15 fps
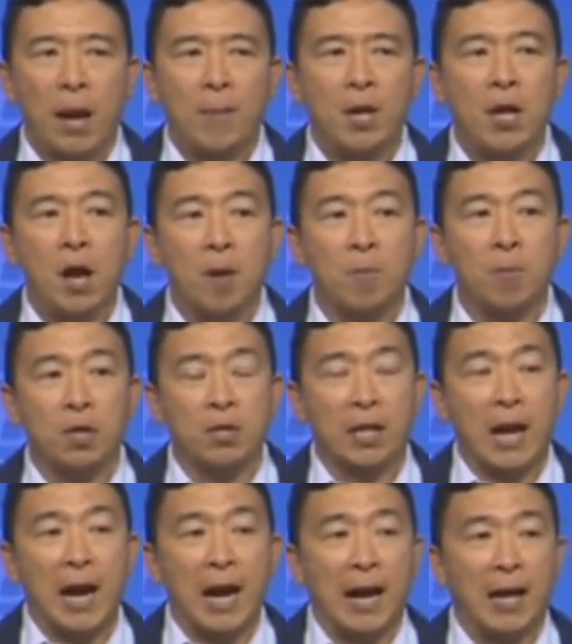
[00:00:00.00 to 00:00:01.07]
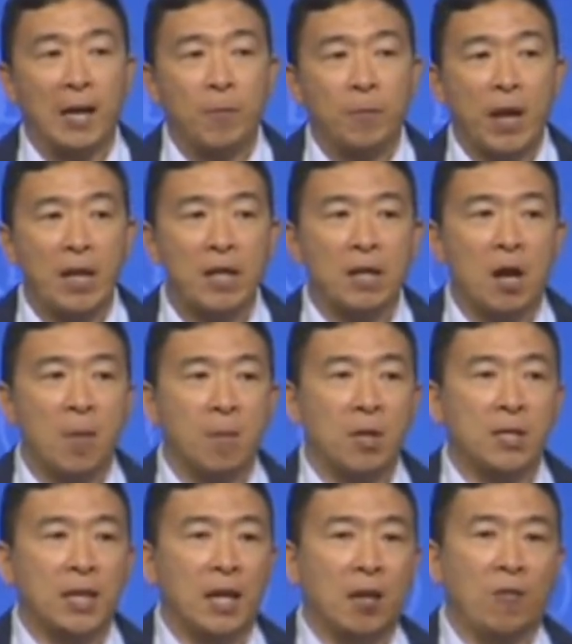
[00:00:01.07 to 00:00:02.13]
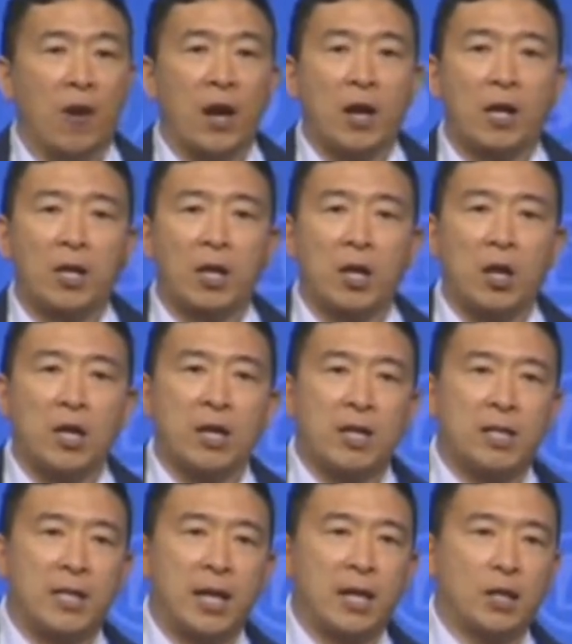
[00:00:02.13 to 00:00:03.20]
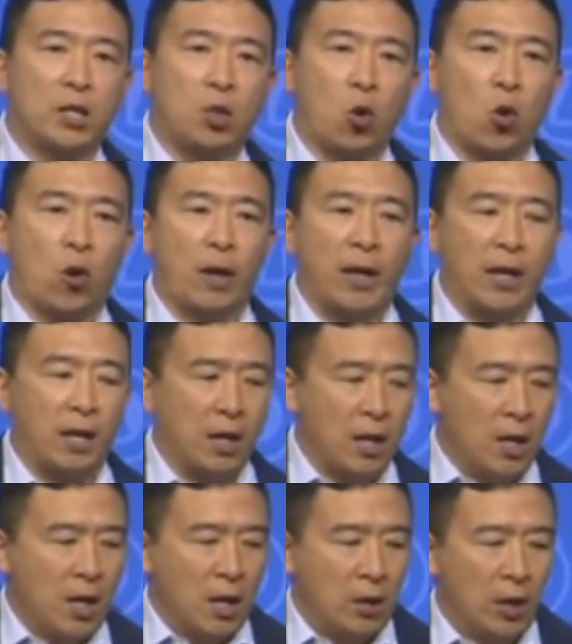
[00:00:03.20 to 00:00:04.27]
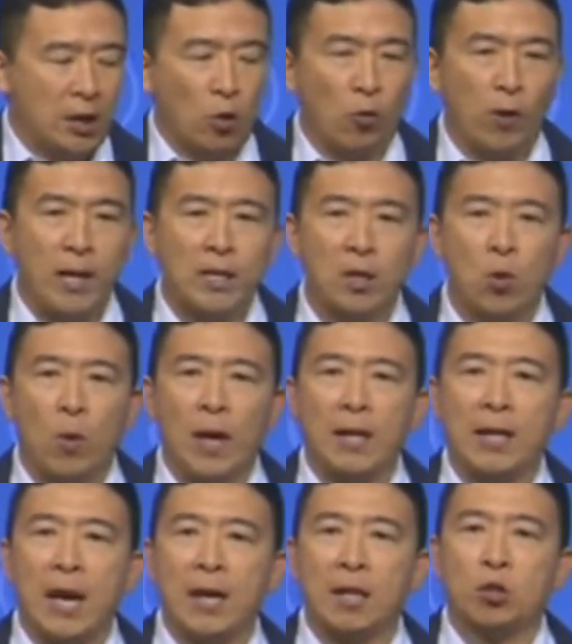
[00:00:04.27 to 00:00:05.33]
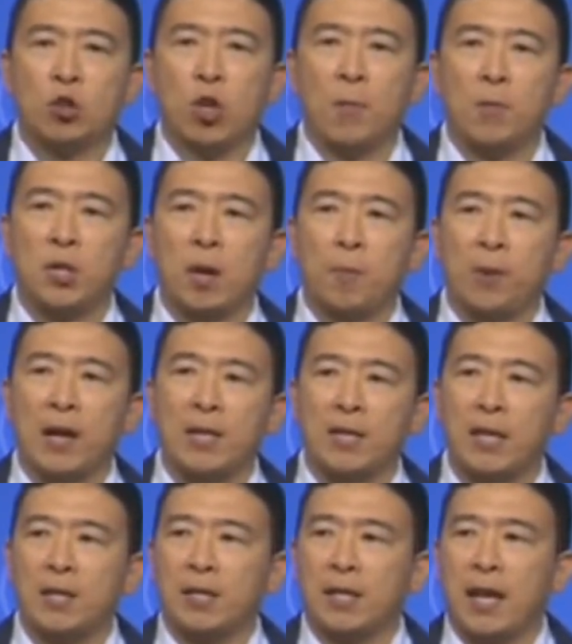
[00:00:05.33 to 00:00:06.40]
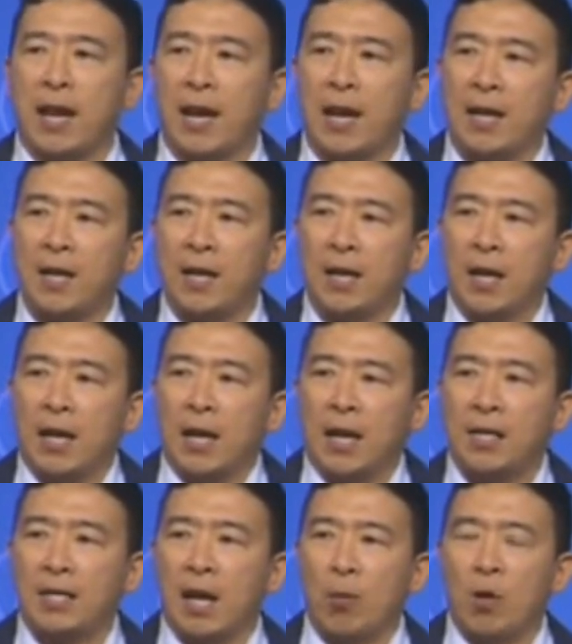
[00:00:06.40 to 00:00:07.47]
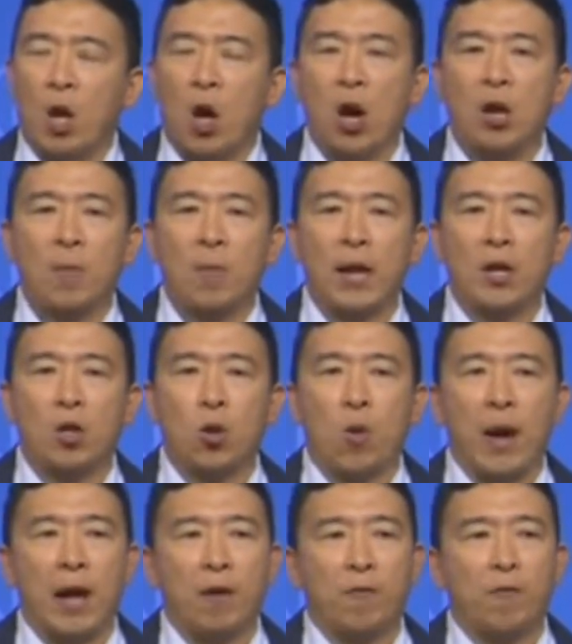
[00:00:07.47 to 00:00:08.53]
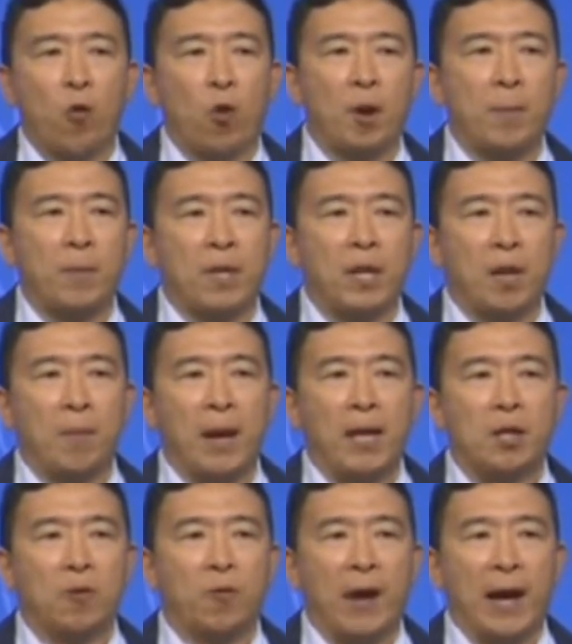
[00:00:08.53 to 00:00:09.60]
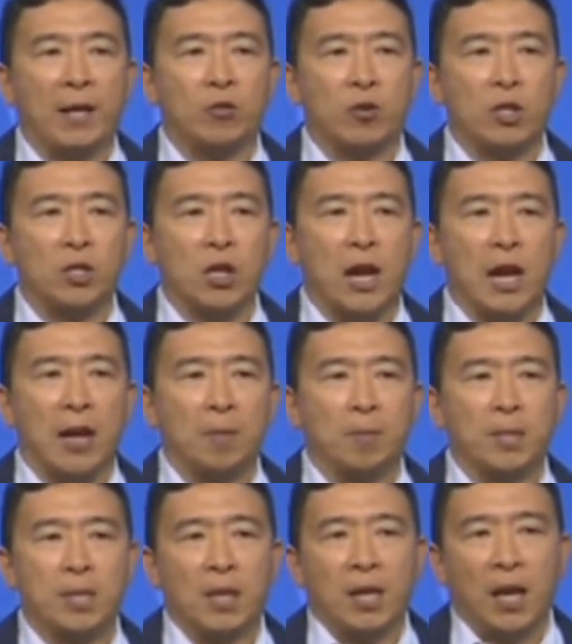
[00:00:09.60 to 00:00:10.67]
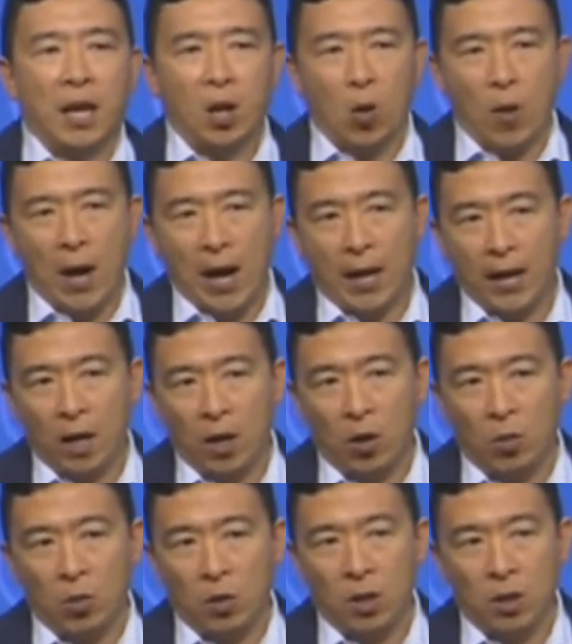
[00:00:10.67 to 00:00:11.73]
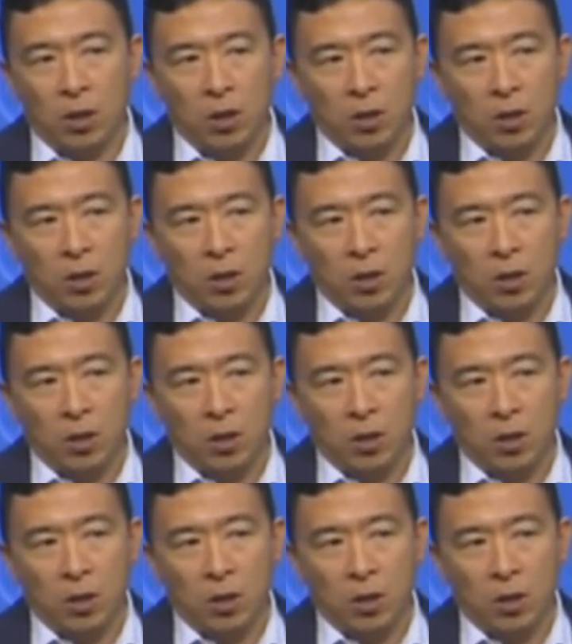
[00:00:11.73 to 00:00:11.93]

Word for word: But I'm a numbers guy, and the numbers tell a very clear and distinct story that the reason why Donald Trump is our president today is that we automated away 4 million manufacturing jobs in Ohio,